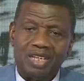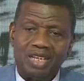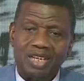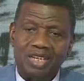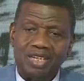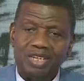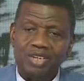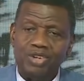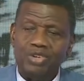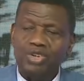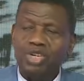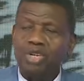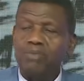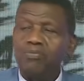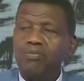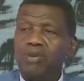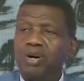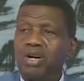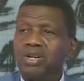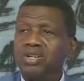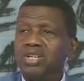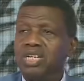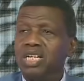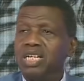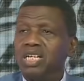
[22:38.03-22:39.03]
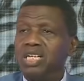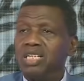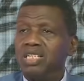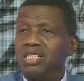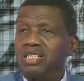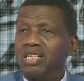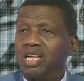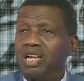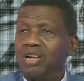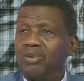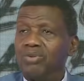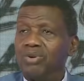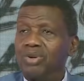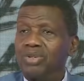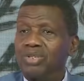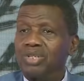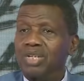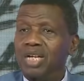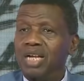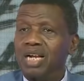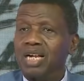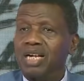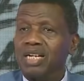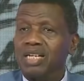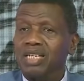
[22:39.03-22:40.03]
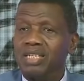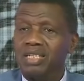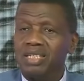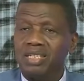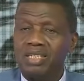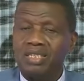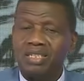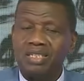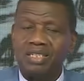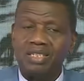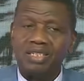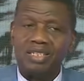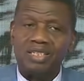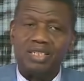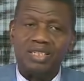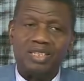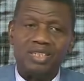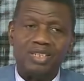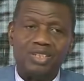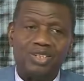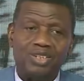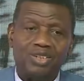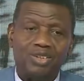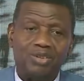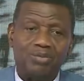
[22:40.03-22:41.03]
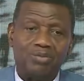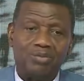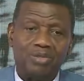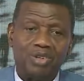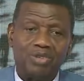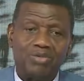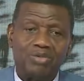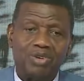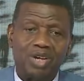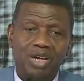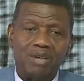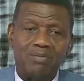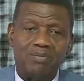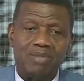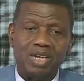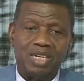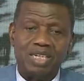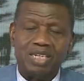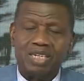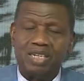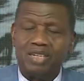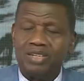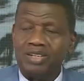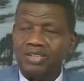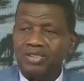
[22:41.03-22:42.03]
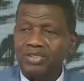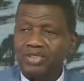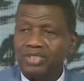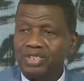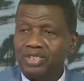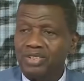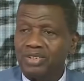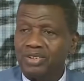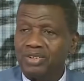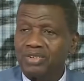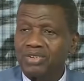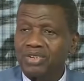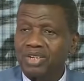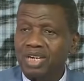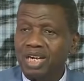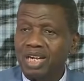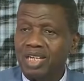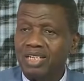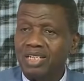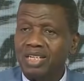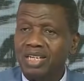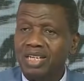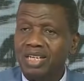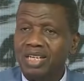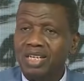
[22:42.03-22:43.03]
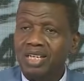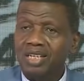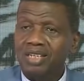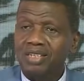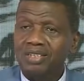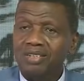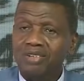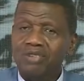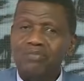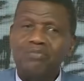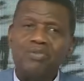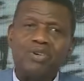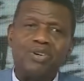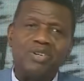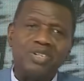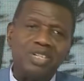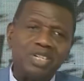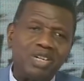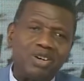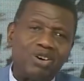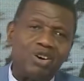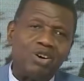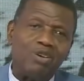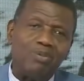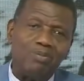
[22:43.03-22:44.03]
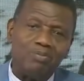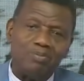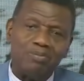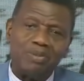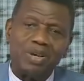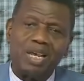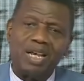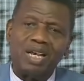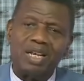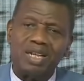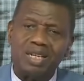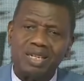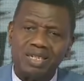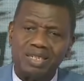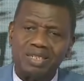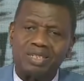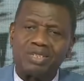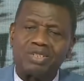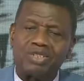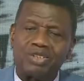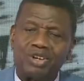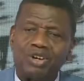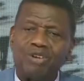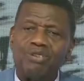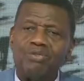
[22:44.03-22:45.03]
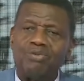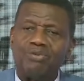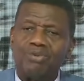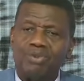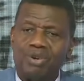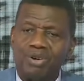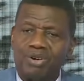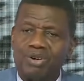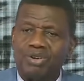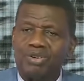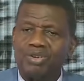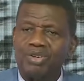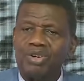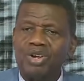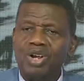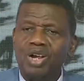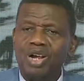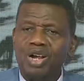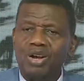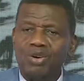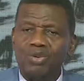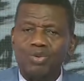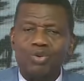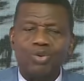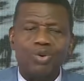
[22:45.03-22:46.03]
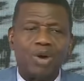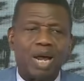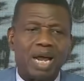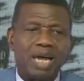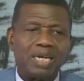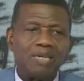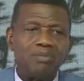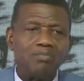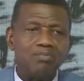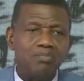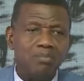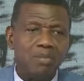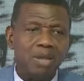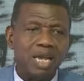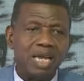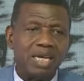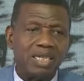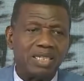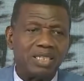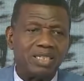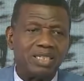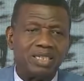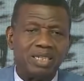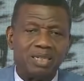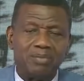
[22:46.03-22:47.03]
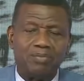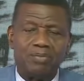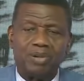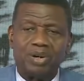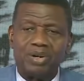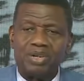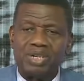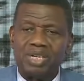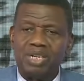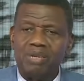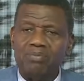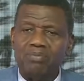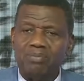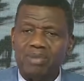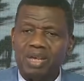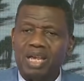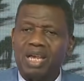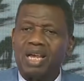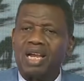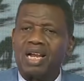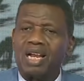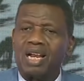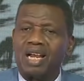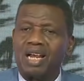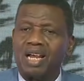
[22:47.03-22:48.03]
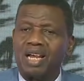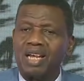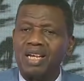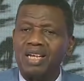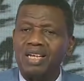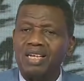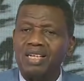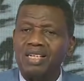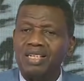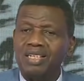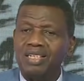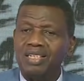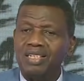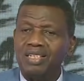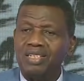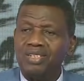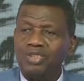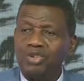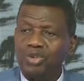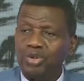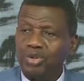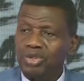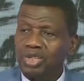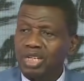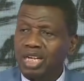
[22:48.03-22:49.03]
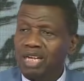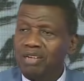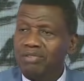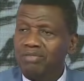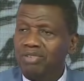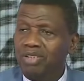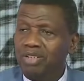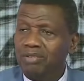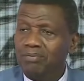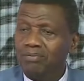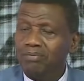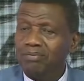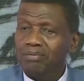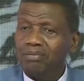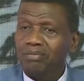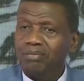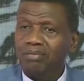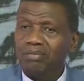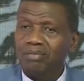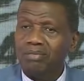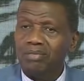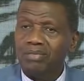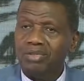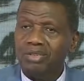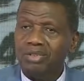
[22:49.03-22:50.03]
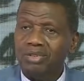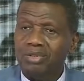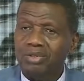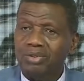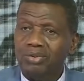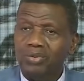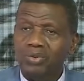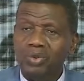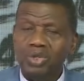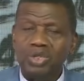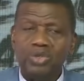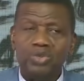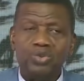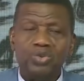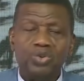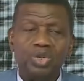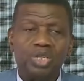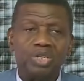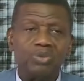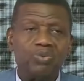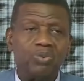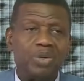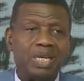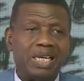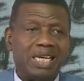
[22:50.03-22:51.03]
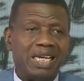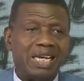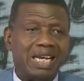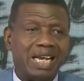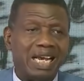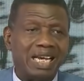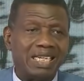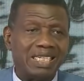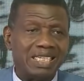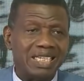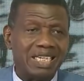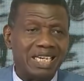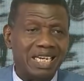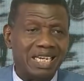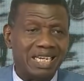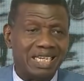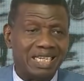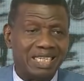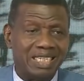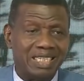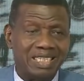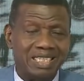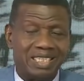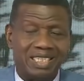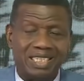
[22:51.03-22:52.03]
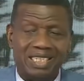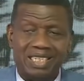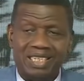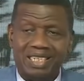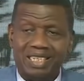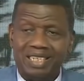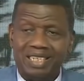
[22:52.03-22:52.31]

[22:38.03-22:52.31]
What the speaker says: I knew the burdens I was carrying before I met the Lord Jesus Christ. Nobody compels someone who had met the burden bearer to serve him. You will do it with gladness.